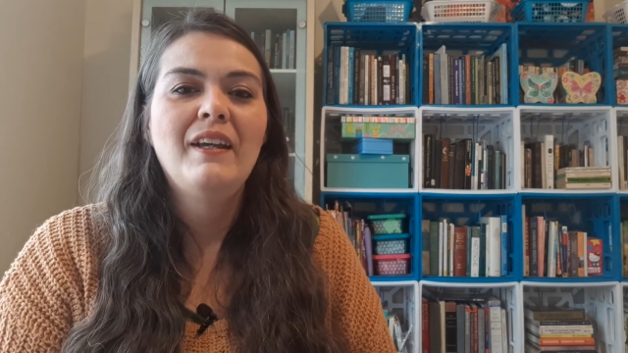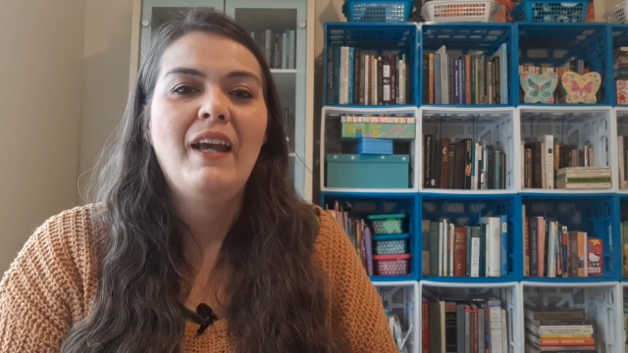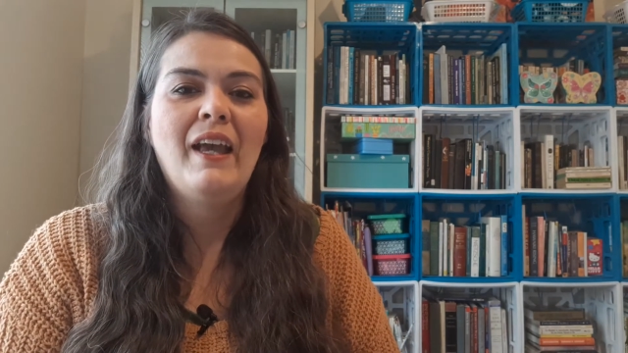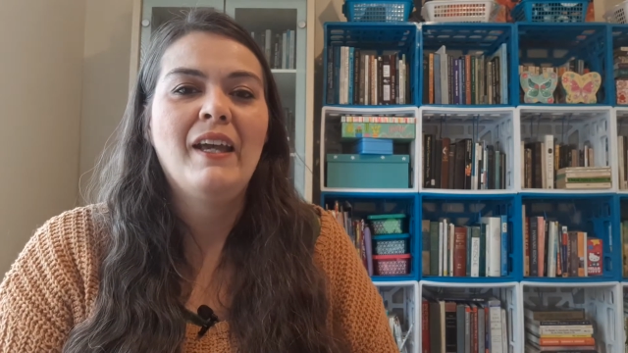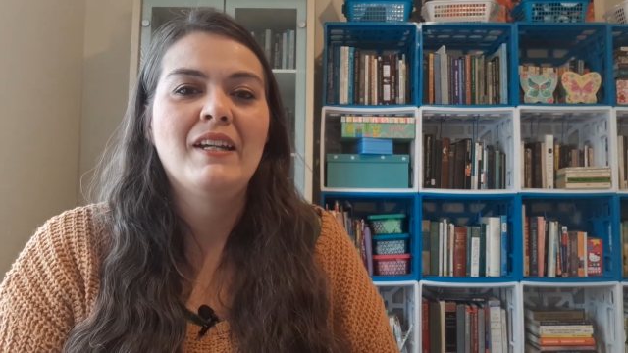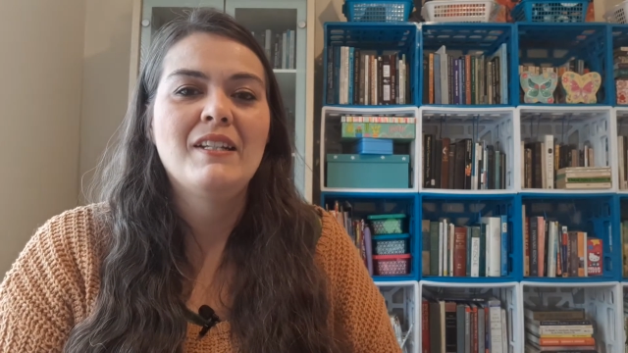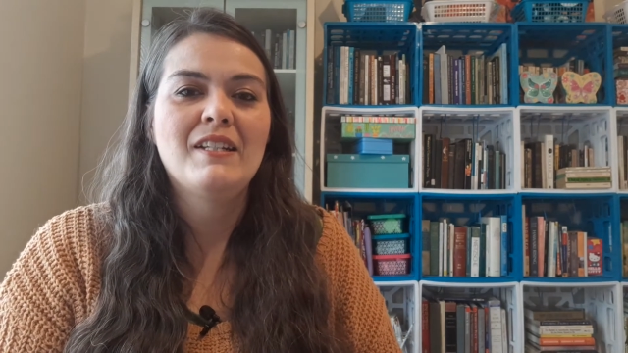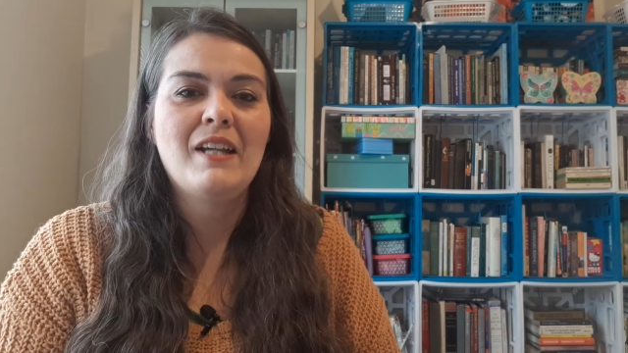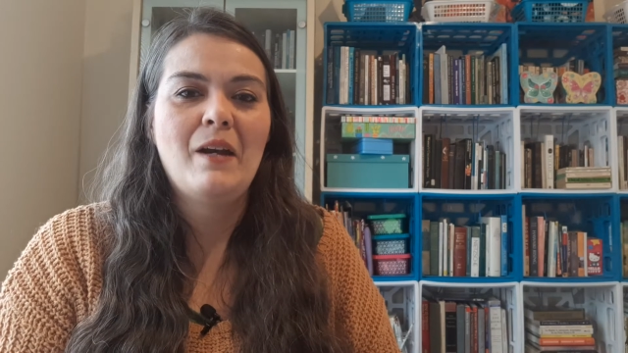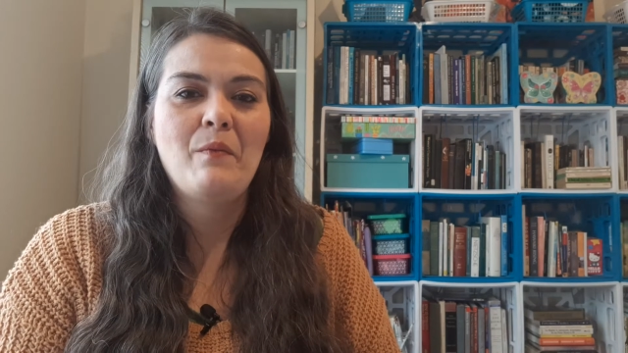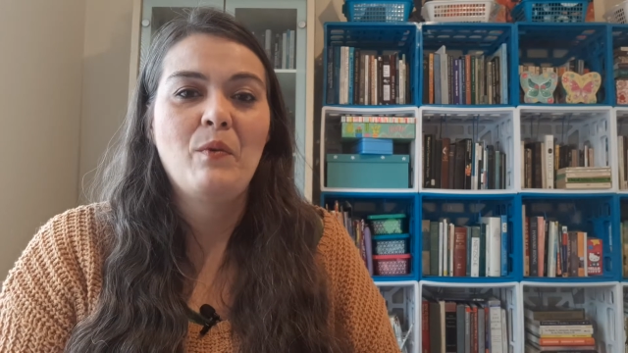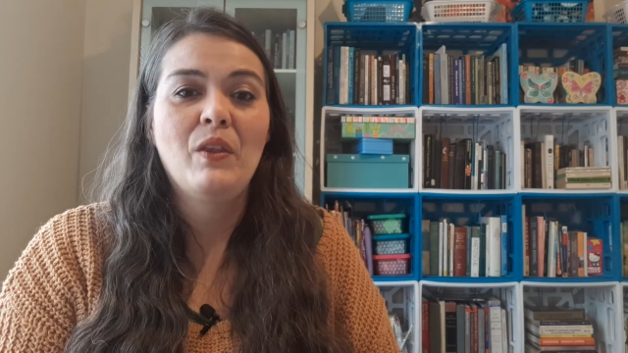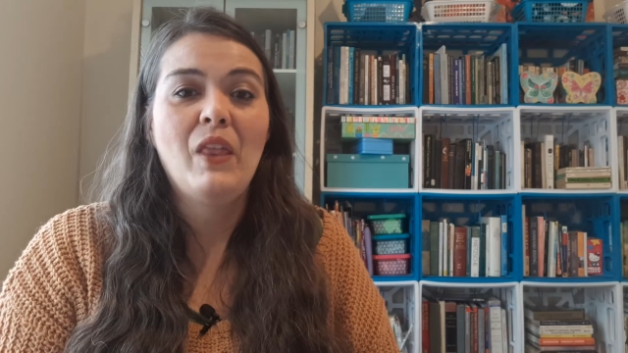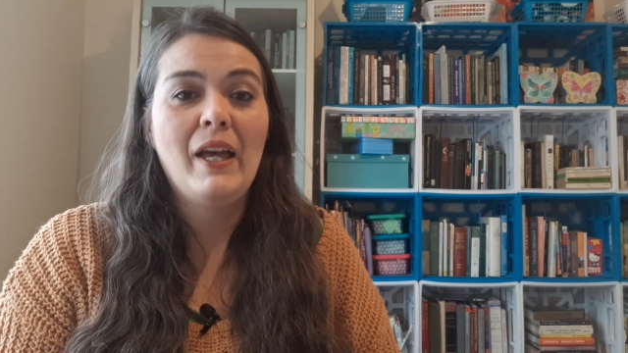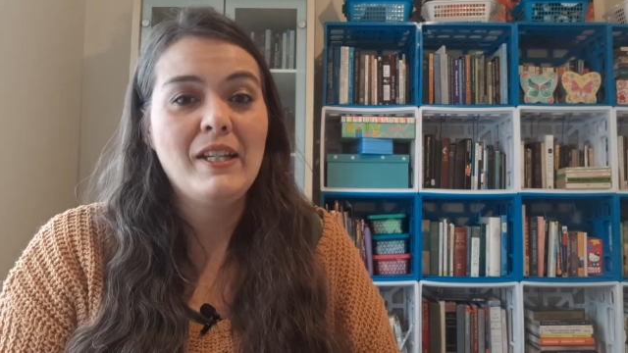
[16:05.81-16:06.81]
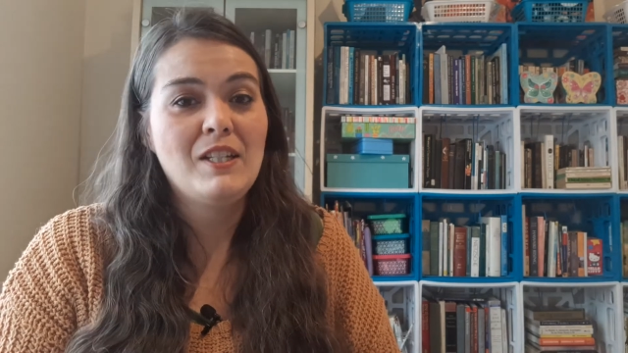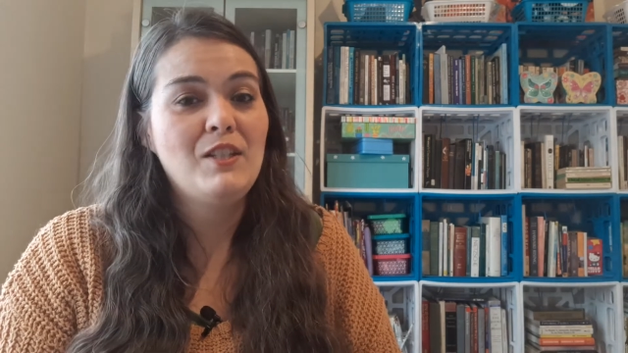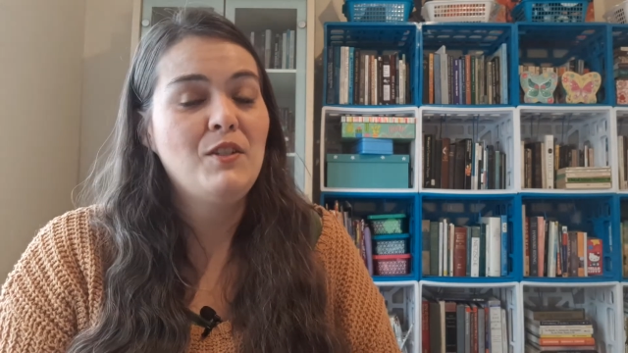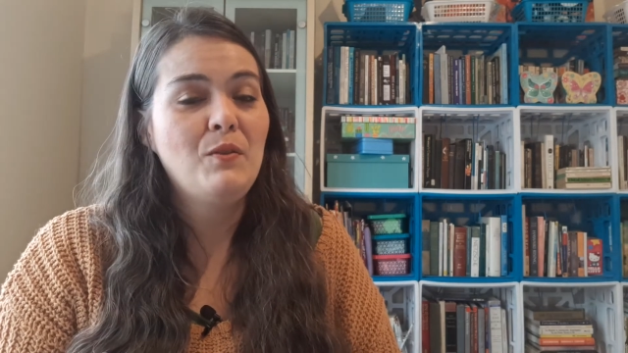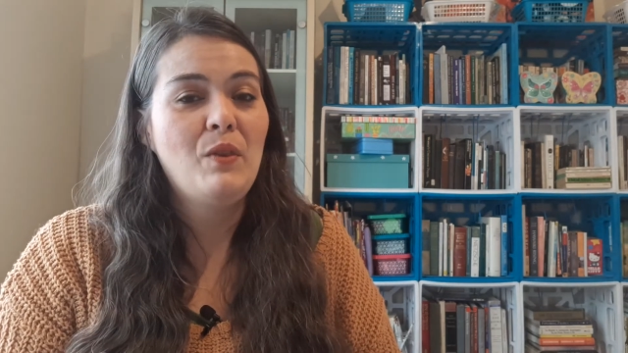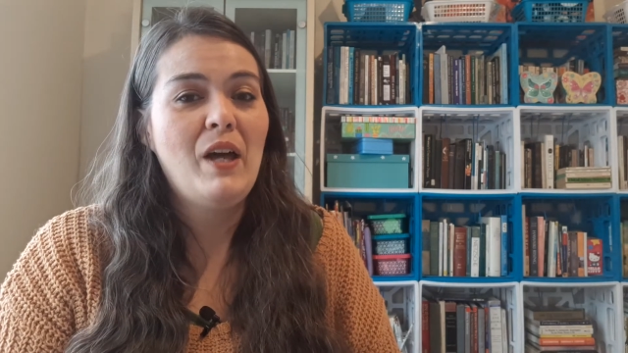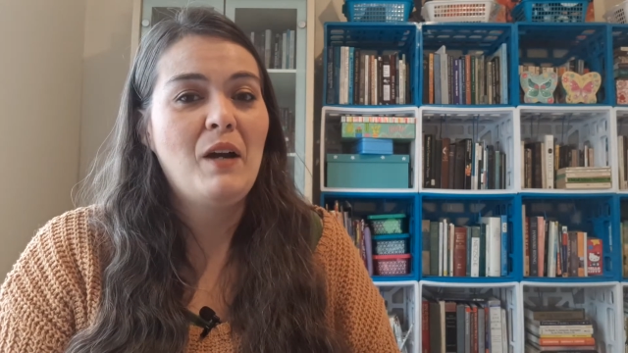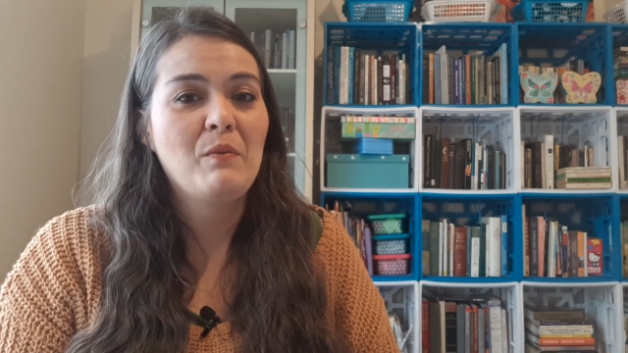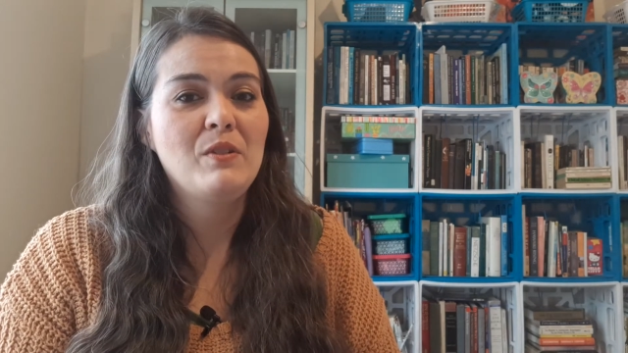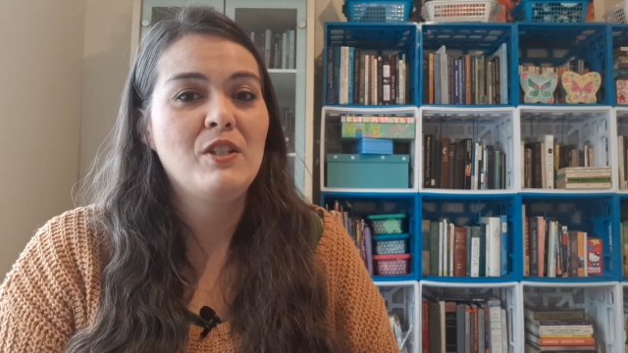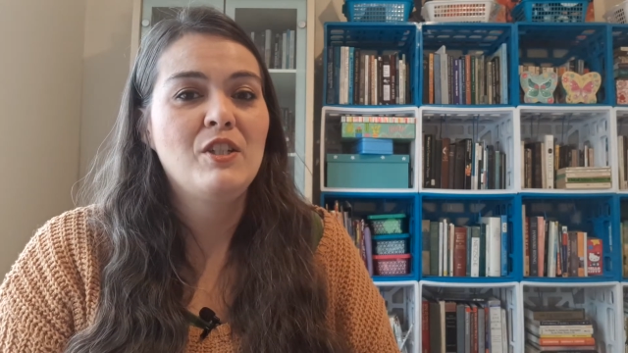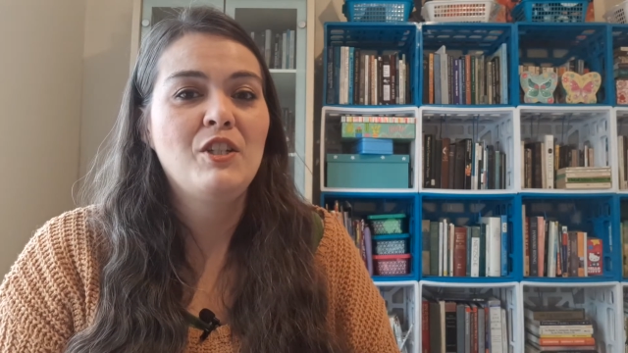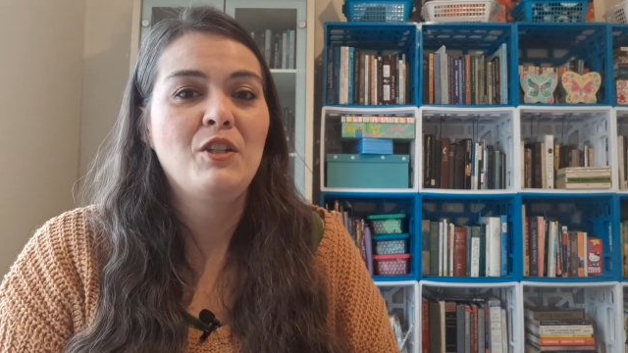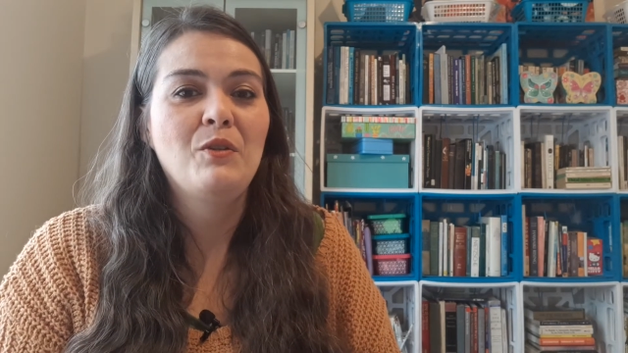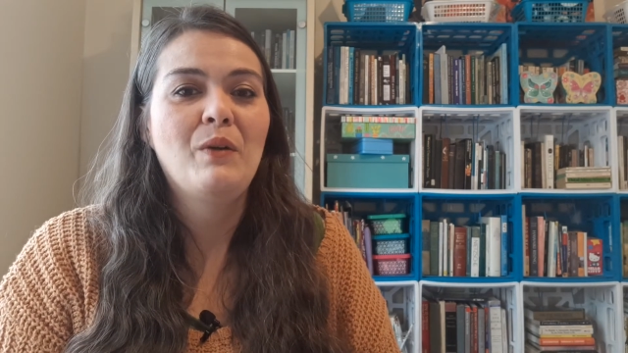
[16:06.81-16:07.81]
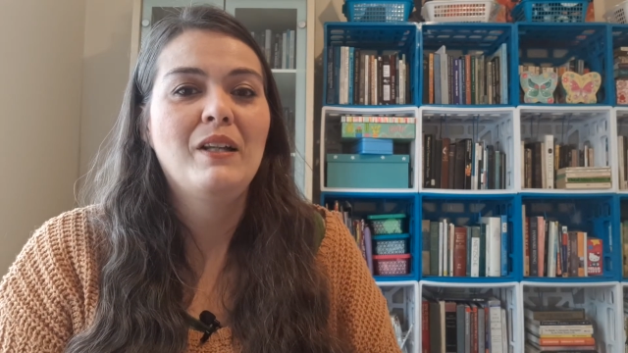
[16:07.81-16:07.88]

and I would like to do that one too